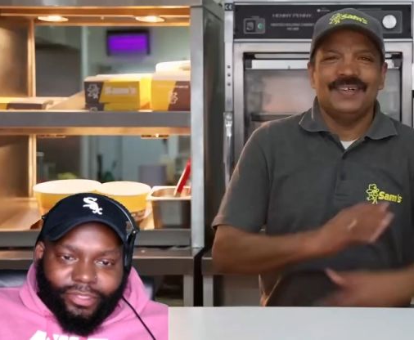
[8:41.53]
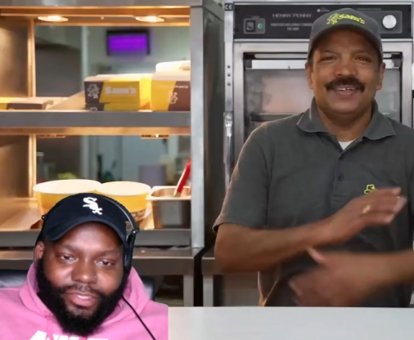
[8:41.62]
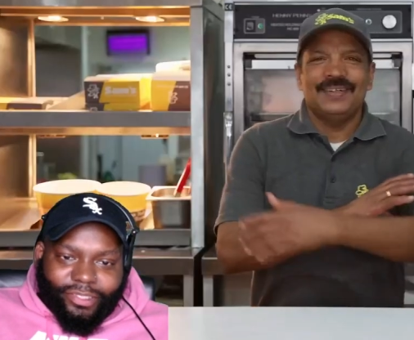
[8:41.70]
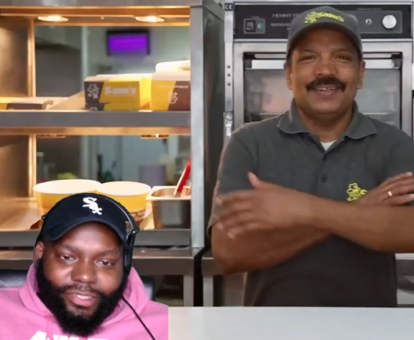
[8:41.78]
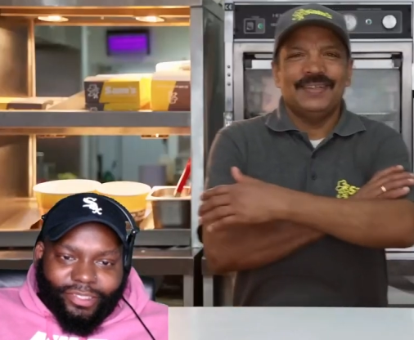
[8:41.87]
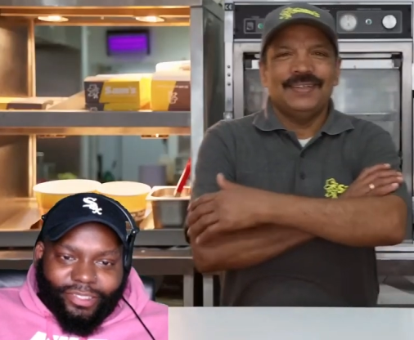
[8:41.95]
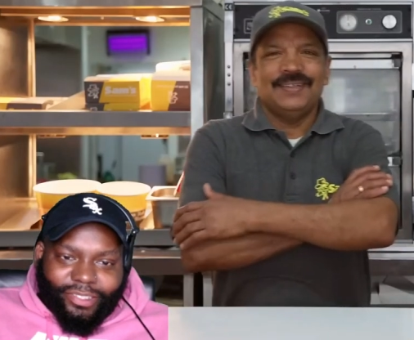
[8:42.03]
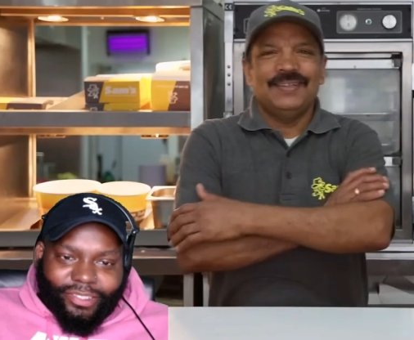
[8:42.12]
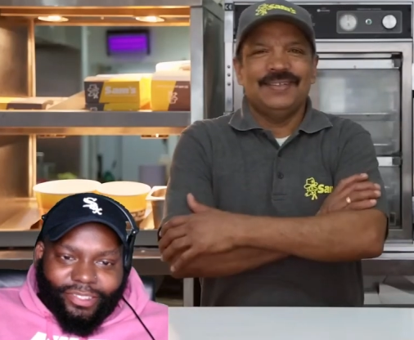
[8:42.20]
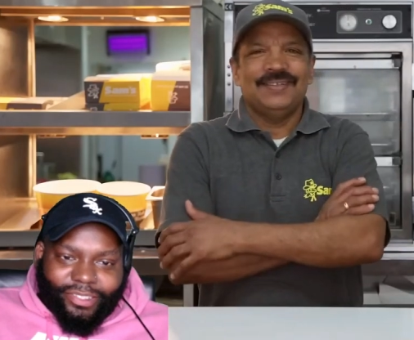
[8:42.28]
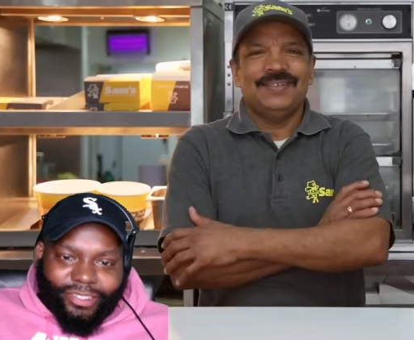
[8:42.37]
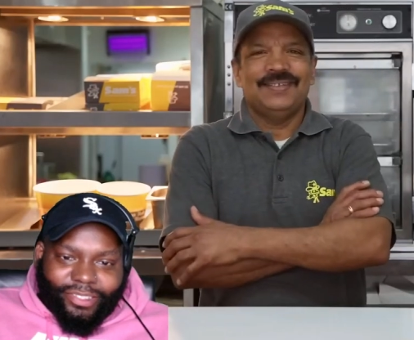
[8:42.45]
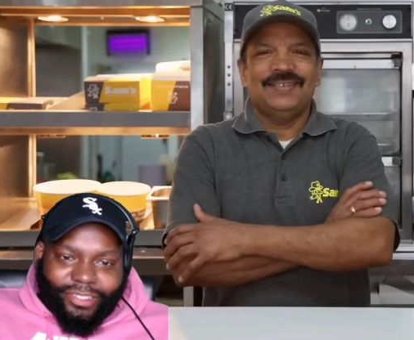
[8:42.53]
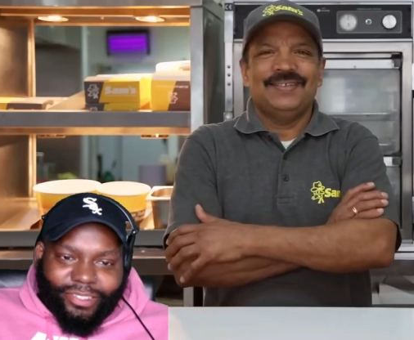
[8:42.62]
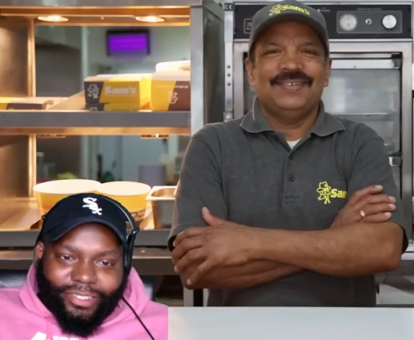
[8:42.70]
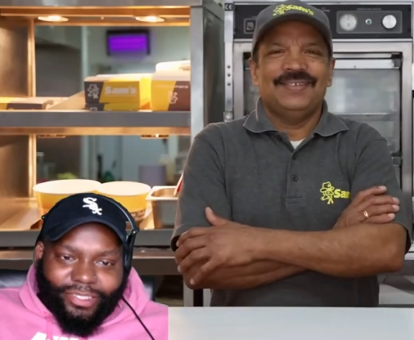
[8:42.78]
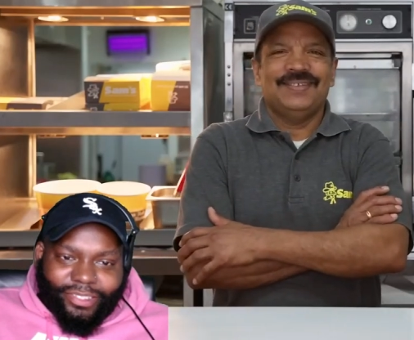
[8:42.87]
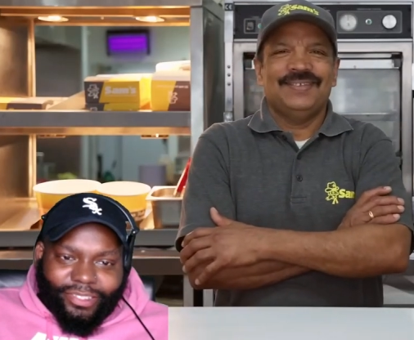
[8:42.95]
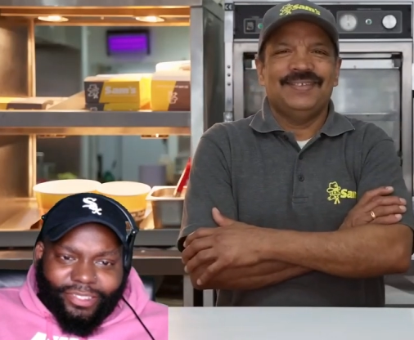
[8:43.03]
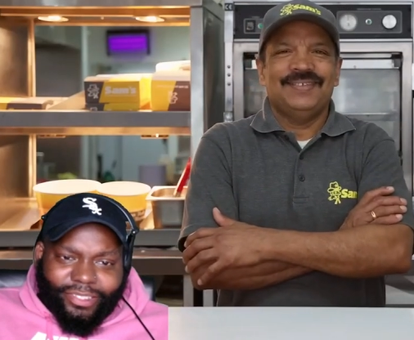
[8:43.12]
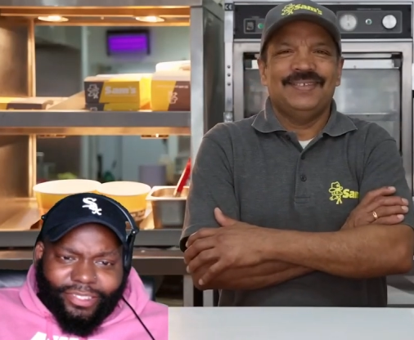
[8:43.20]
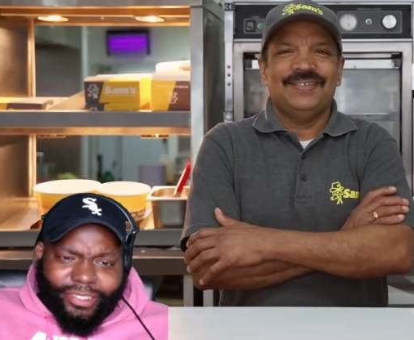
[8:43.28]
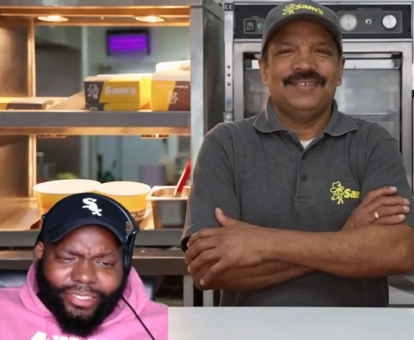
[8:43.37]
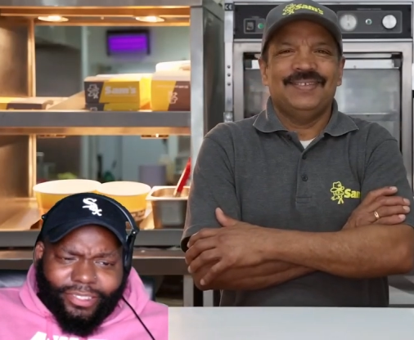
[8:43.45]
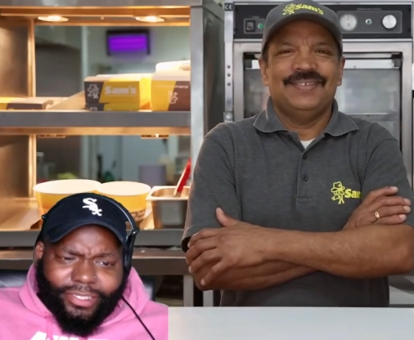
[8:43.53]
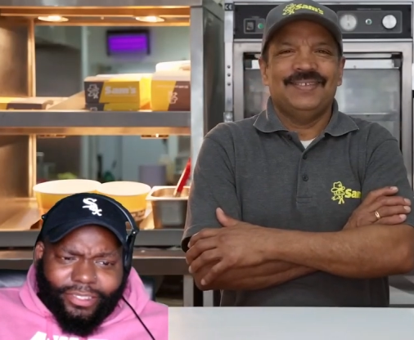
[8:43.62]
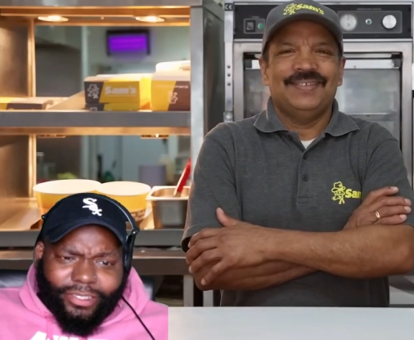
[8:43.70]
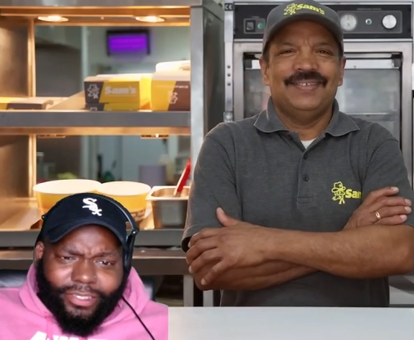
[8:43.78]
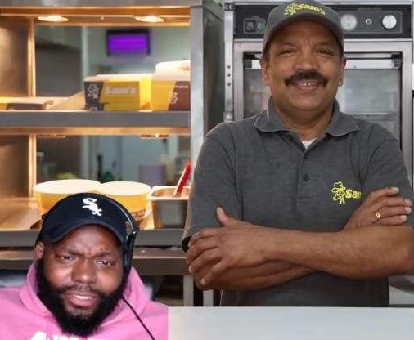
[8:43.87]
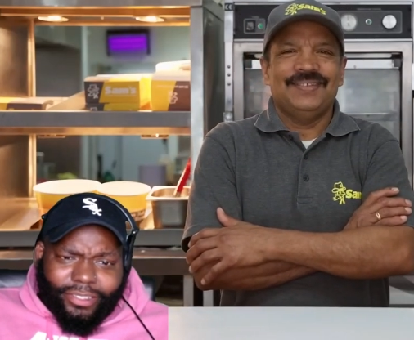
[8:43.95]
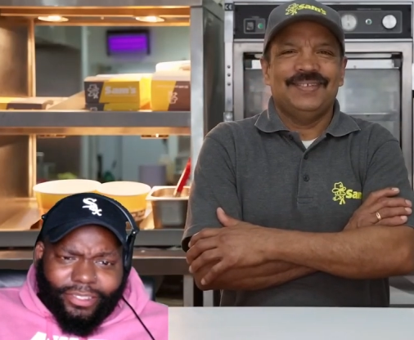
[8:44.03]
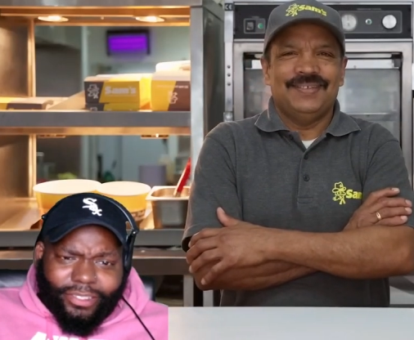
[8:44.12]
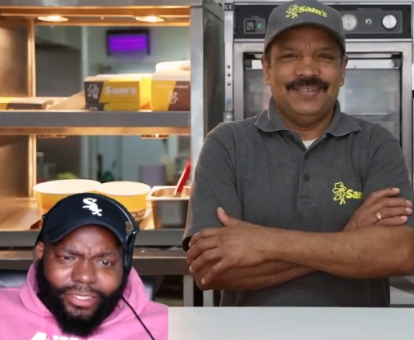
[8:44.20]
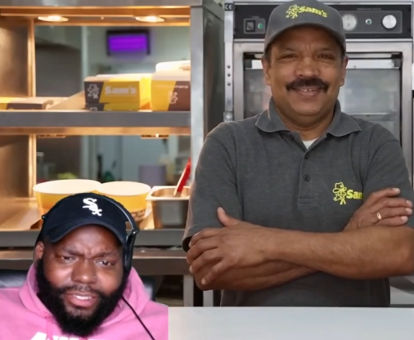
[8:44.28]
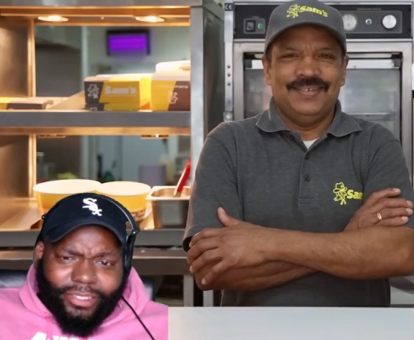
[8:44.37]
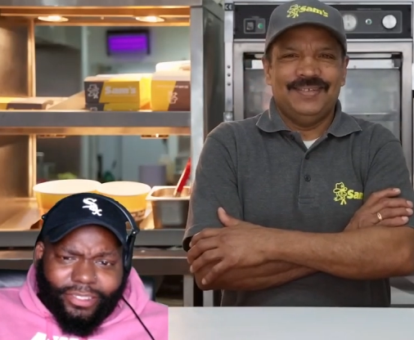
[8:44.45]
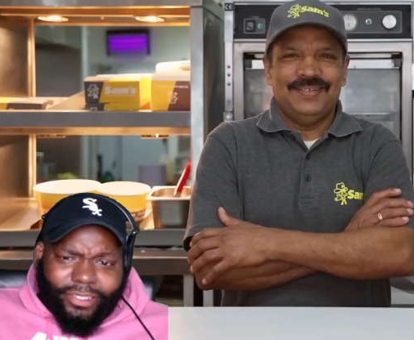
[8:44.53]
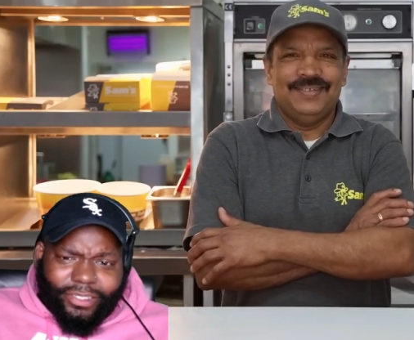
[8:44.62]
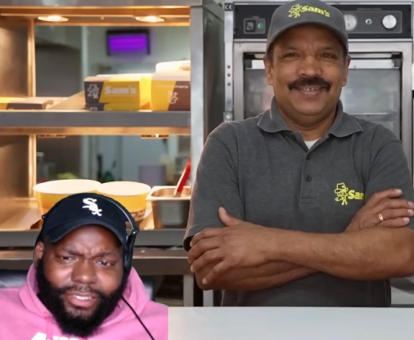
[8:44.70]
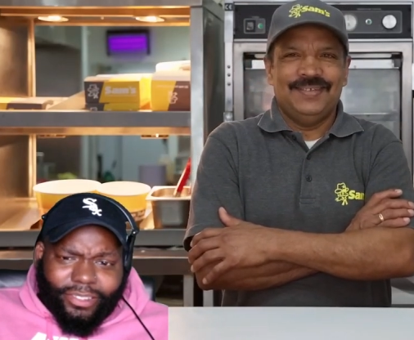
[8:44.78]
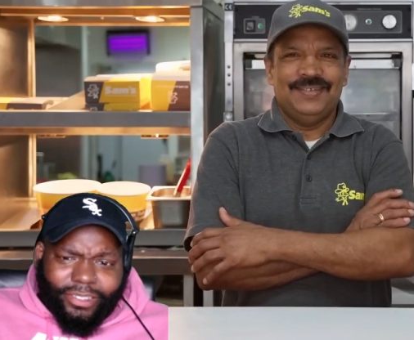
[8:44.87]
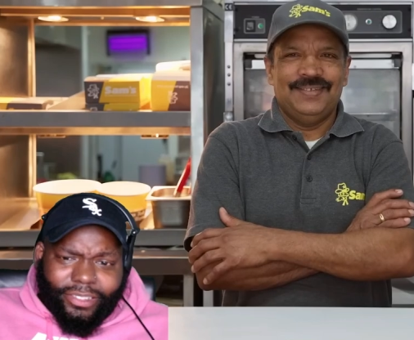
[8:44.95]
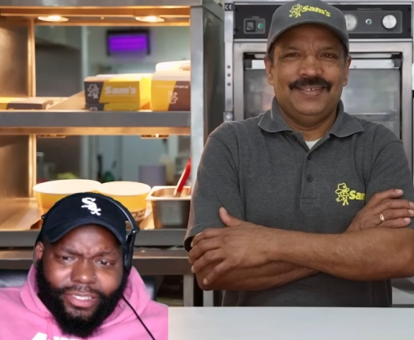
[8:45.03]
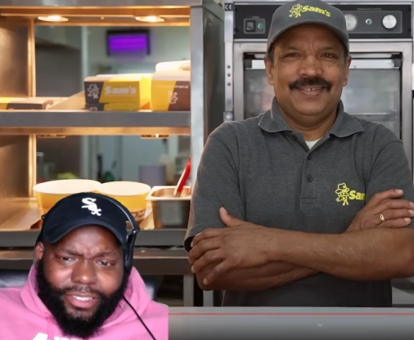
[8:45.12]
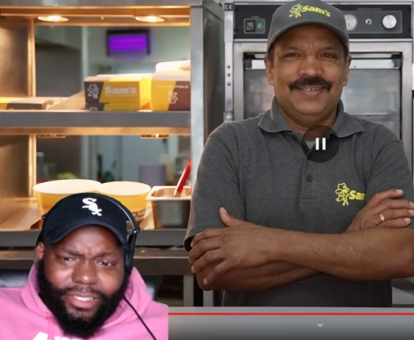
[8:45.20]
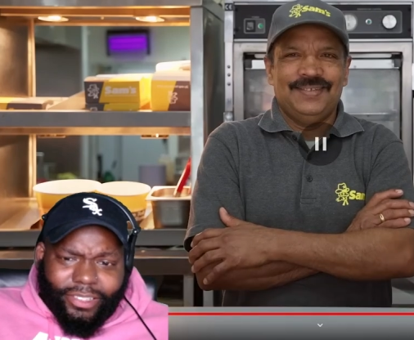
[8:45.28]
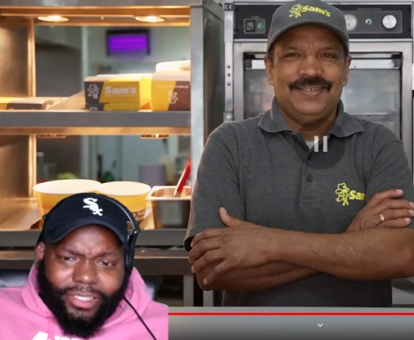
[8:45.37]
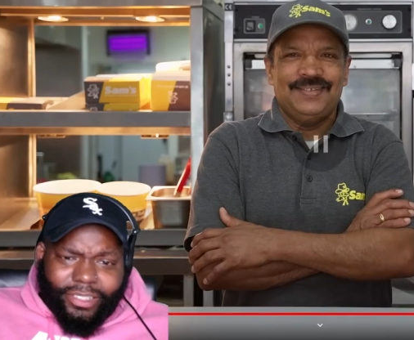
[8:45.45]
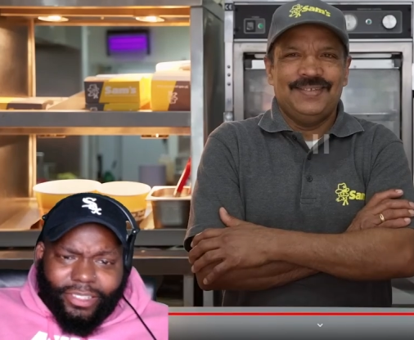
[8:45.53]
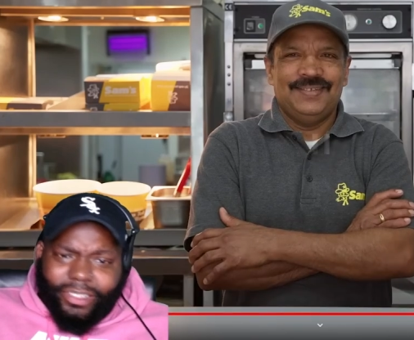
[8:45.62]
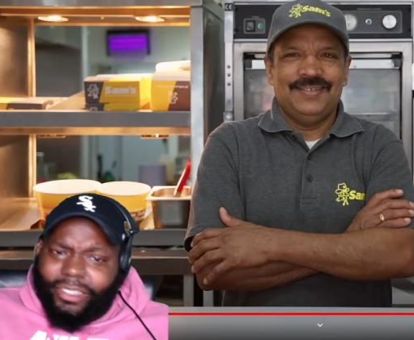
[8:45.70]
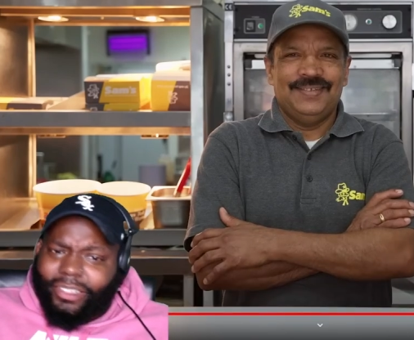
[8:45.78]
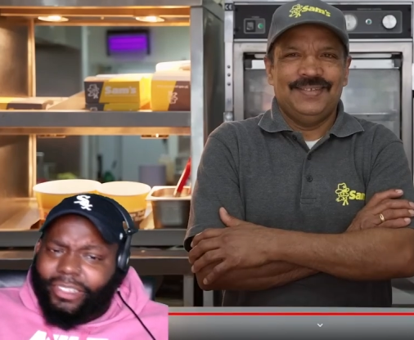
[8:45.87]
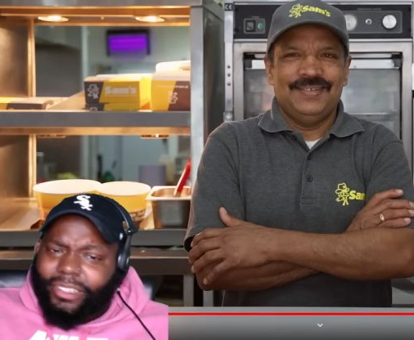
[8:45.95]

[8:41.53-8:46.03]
[no speech]